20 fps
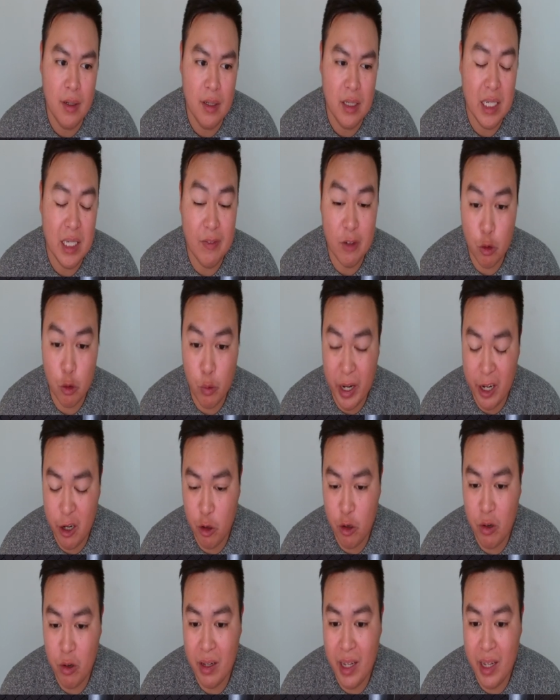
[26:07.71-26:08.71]
even
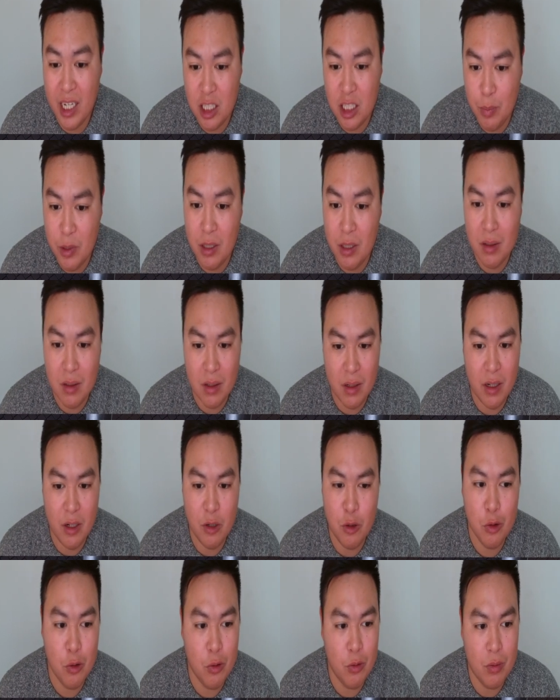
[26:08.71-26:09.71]
Gregor Gillespie,
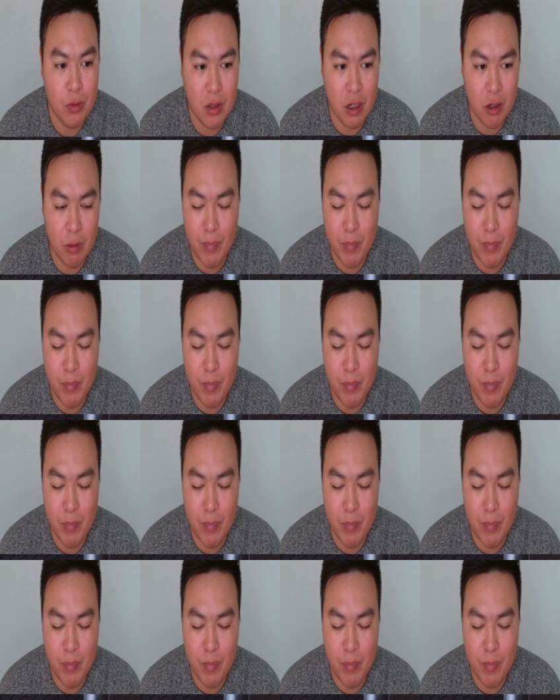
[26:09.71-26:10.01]
who,